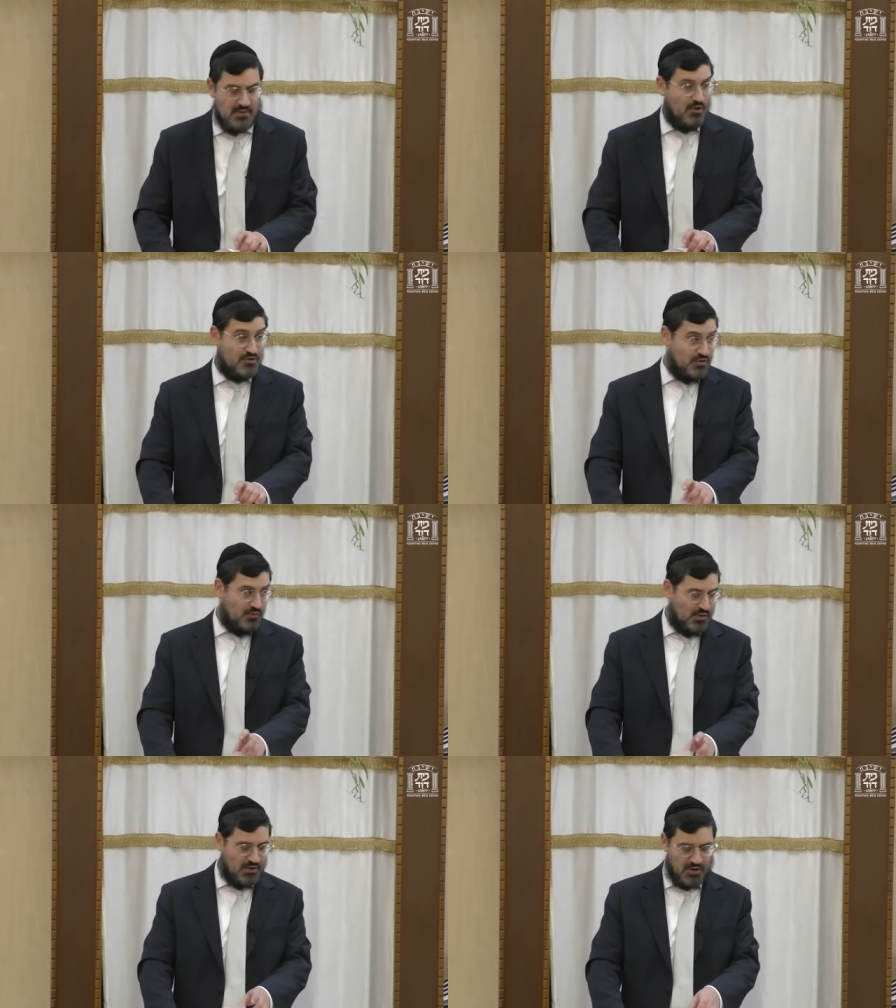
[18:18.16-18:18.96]
not so
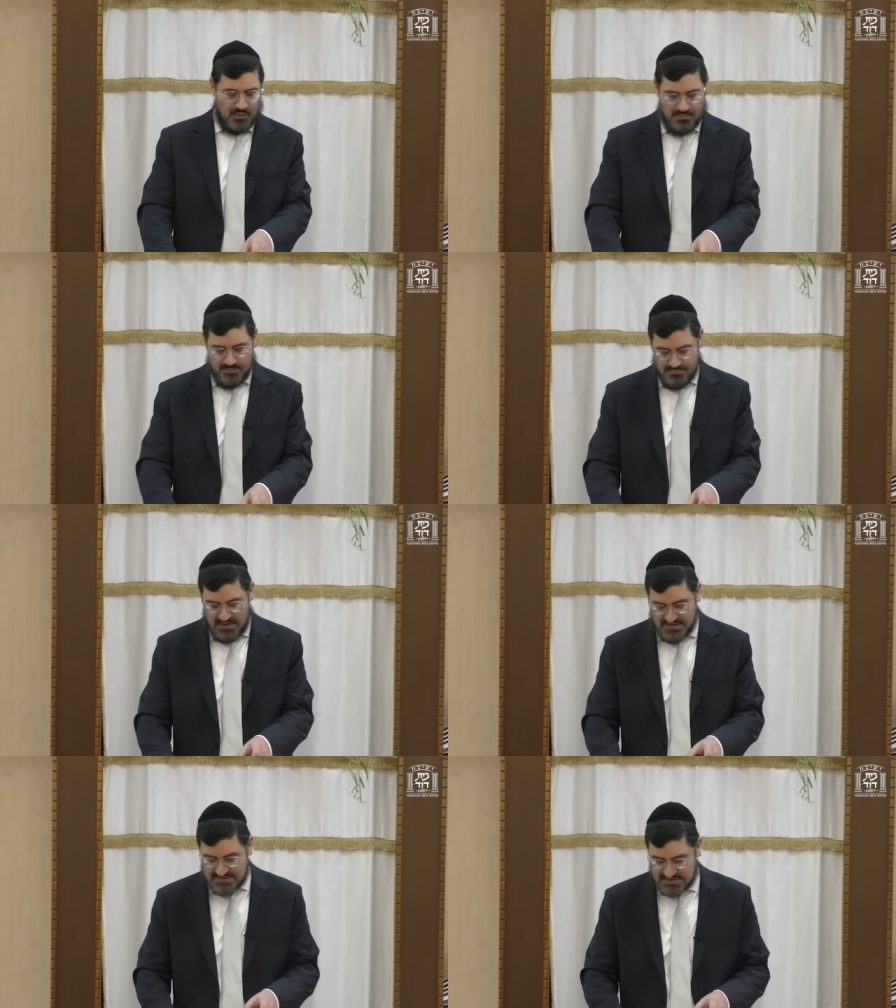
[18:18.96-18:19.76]
long ago,
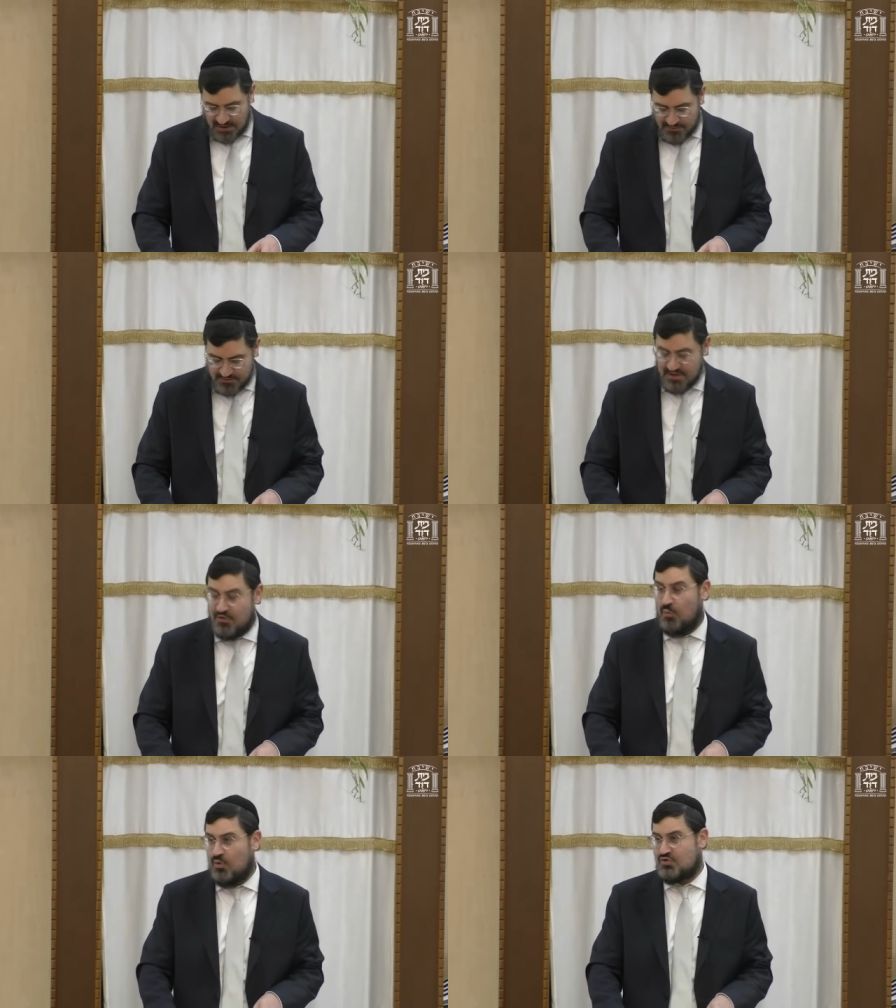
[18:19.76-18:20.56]
they discovered in
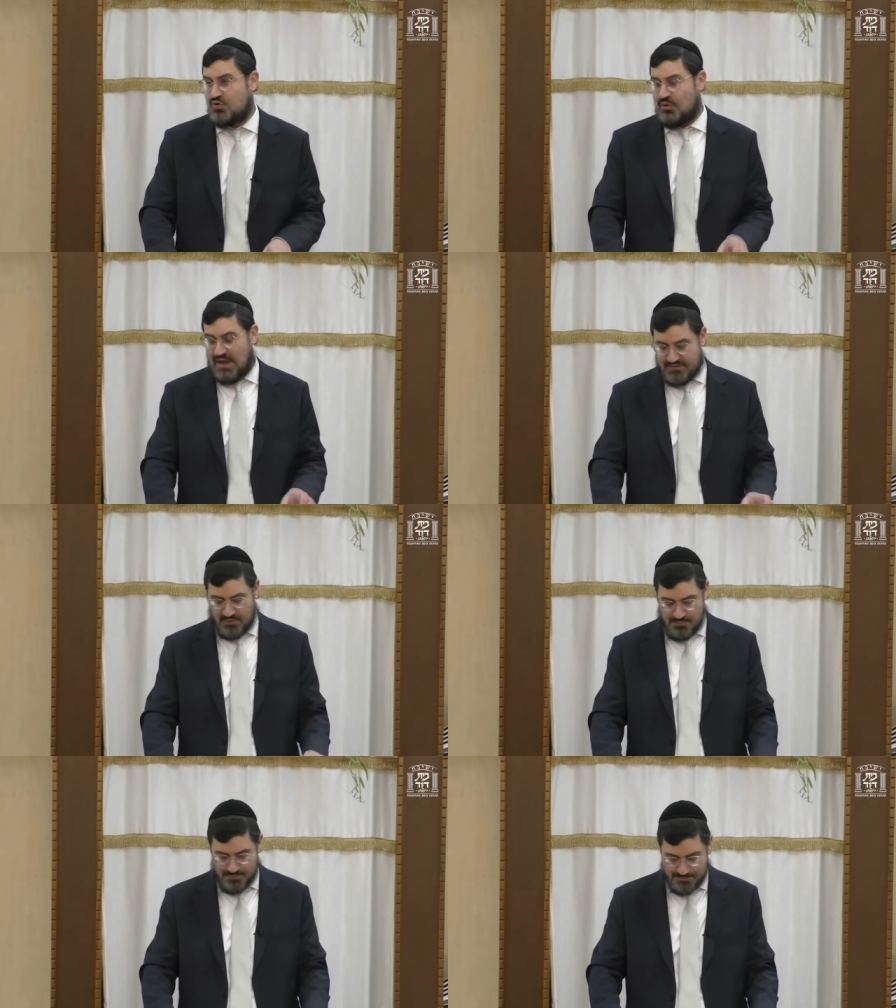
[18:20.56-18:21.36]
the Warsaw
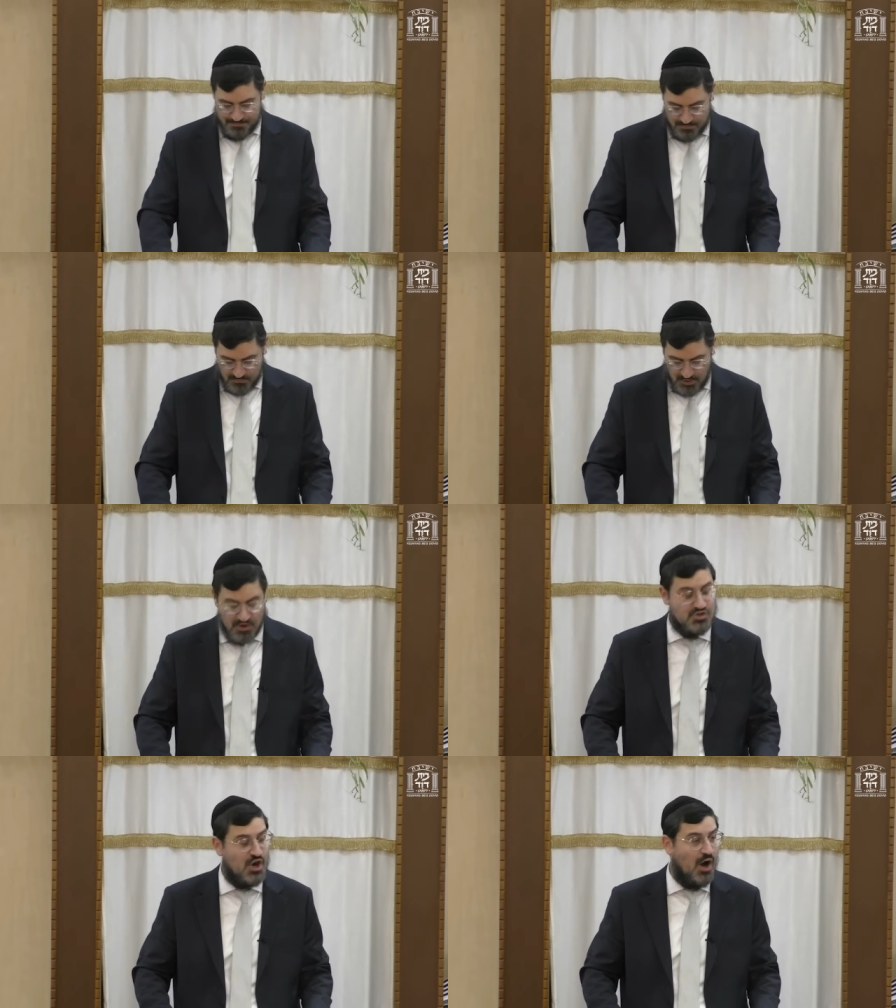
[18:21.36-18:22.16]
ghetto a
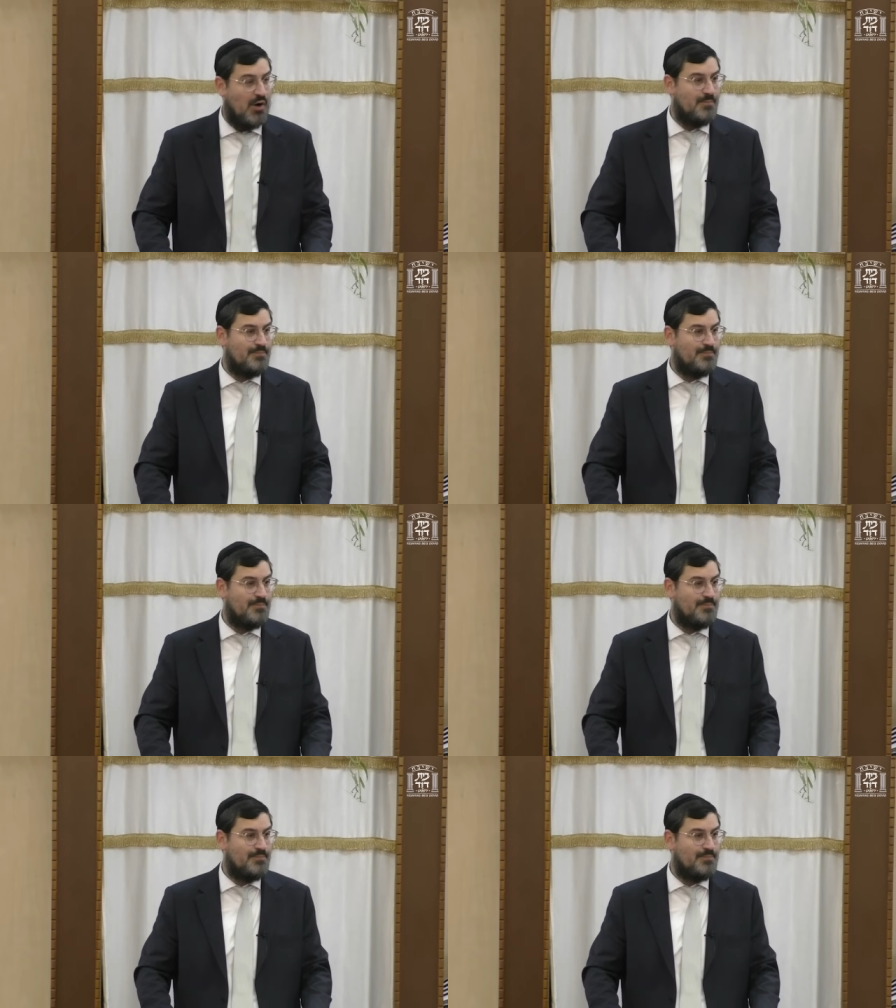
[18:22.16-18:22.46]
jar.